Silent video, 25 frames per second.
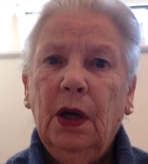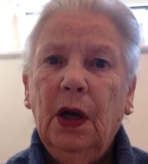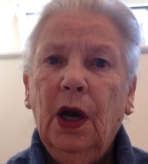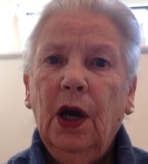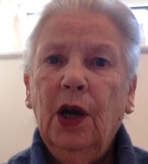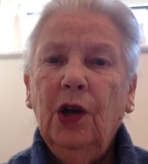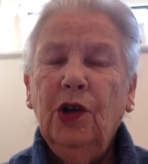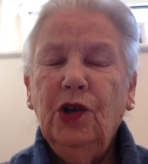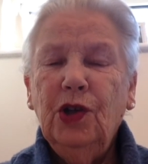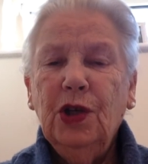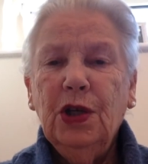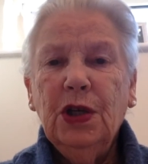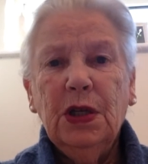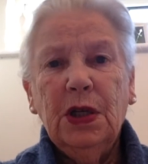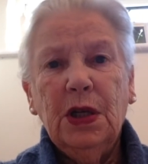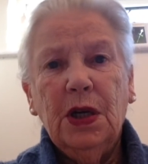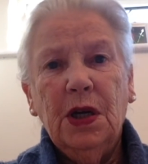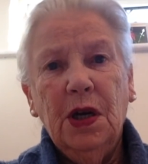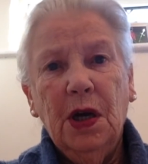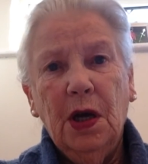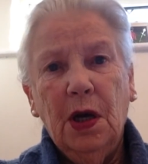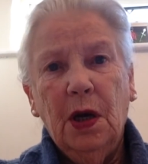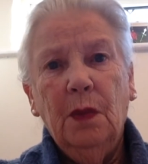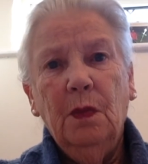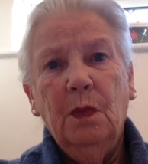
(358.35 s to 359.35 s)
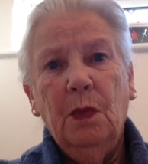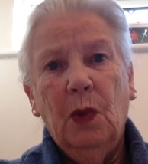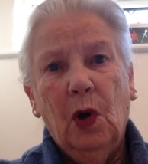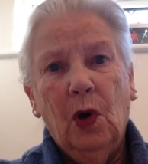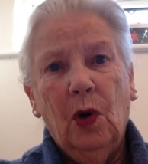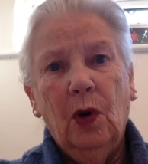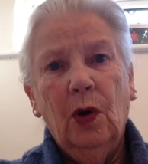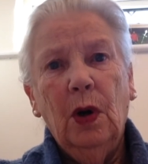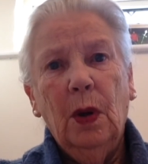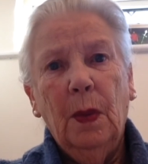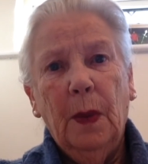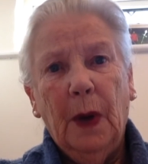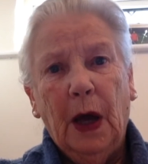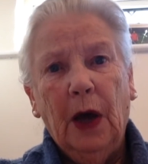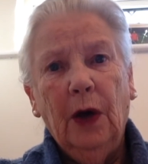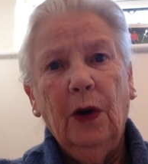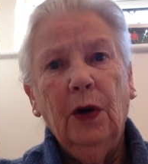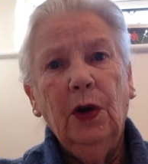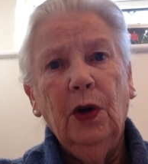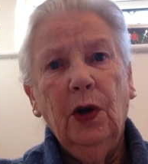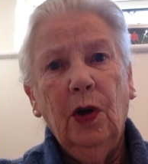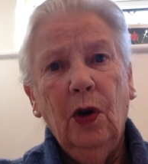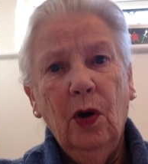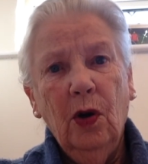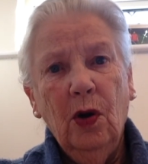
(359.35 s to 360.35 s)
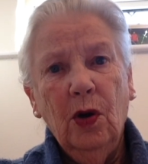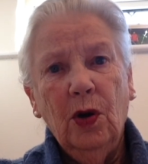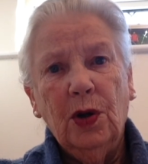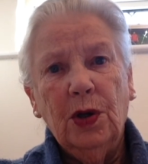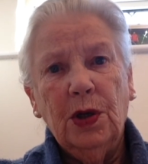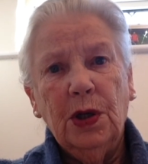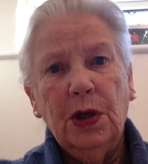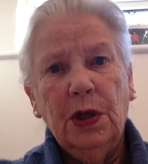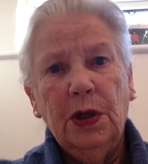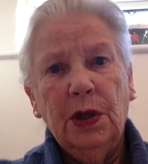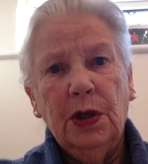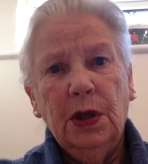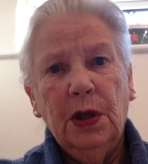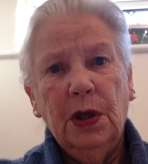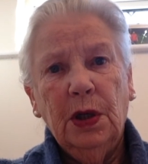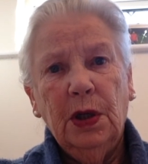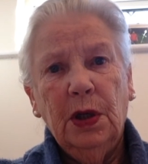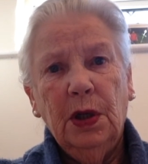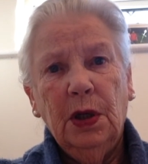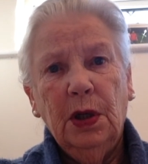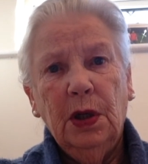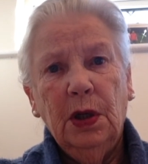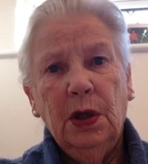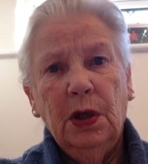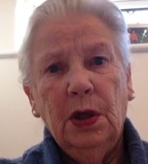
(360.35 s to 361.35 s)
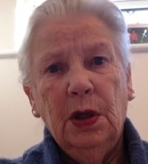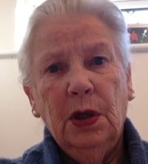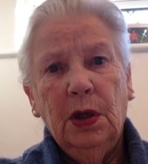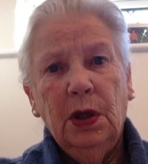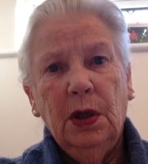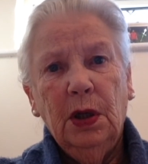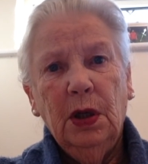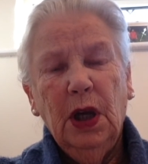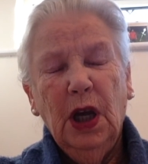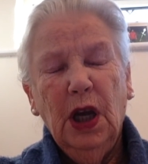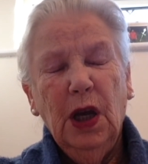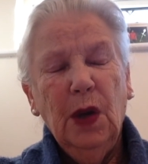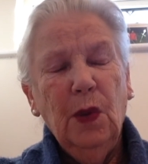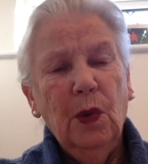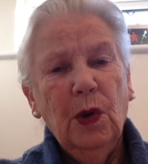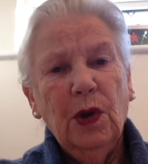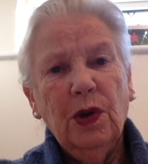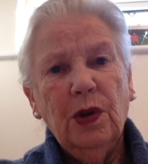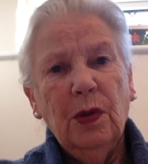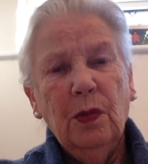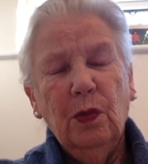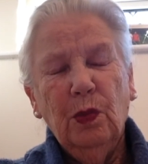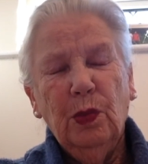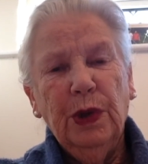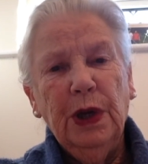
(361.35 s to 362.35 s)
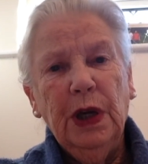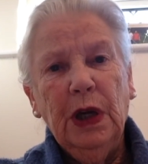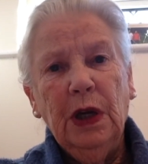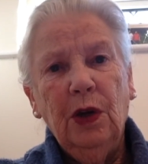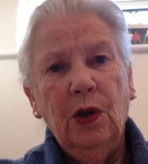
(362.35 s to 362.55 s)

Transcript: and just learn more about God. He wasn't being